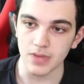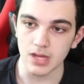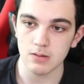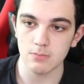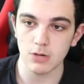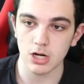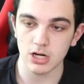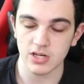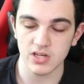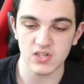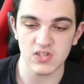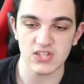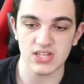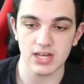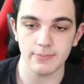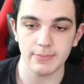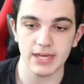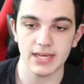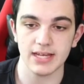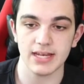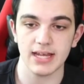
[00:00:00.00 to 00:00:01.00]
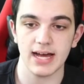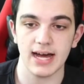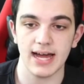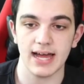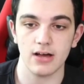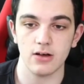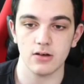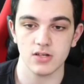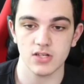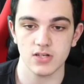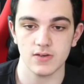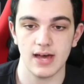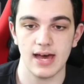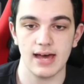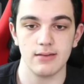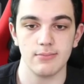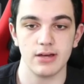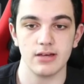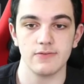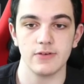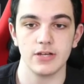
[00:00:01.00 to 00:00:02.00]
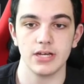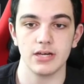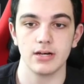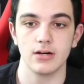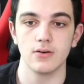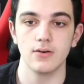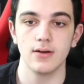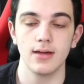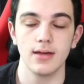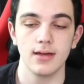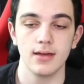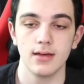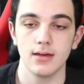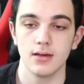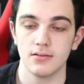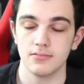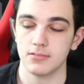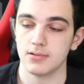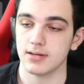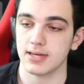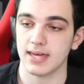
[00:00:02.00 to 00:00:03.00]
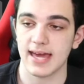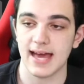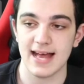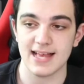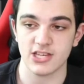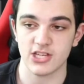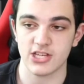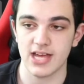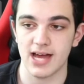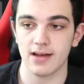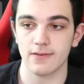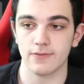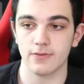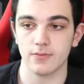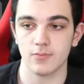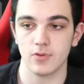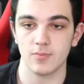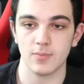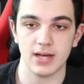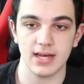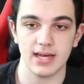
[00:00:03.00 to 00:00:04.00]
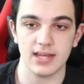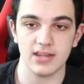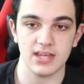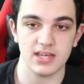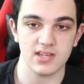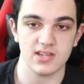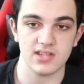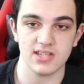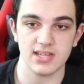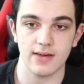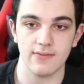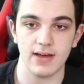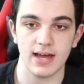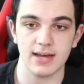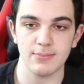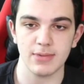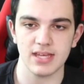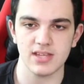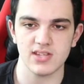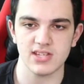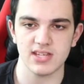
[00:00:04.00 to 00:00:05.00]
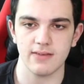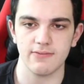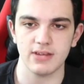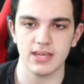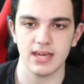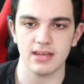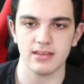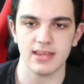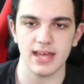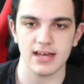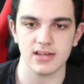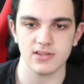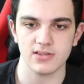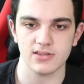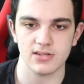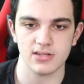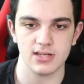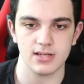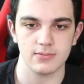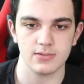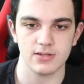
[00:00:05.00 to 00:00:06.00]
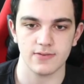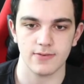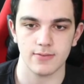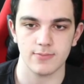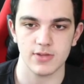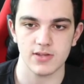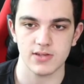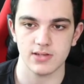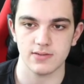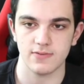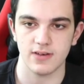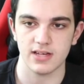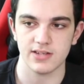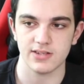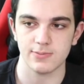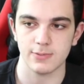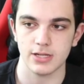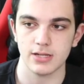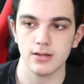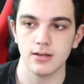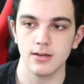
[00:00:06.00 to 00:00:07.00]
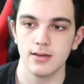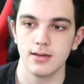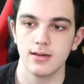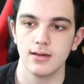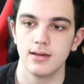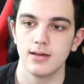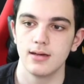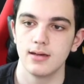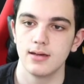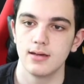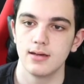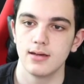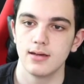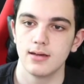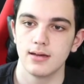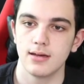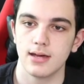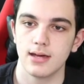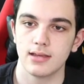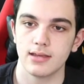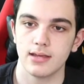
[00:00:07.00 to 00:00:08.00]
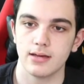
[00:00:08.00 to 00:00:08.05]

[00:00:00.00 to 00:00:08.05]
Marcus Semien, I also had in my video. Cashed out from him. I had I made 78,000 subs from this investment. And